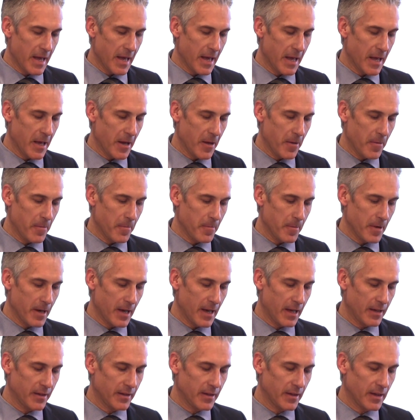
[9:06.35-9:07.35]

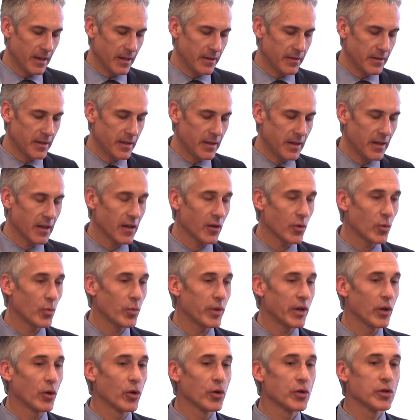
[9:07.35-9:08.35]
And here
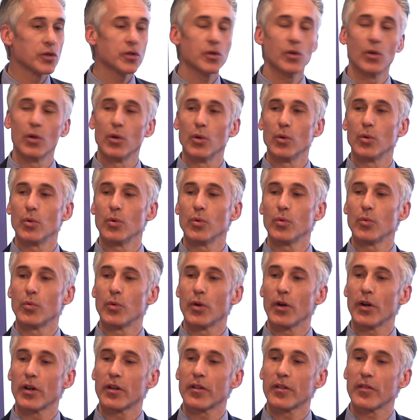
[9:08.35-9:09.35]
we also
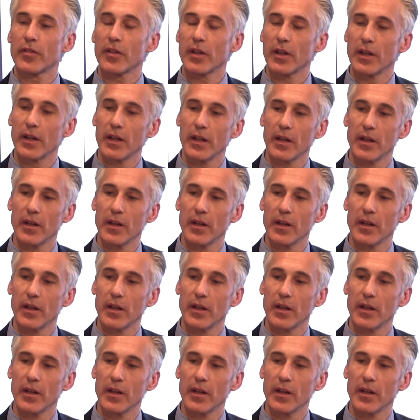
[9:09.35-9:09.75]
work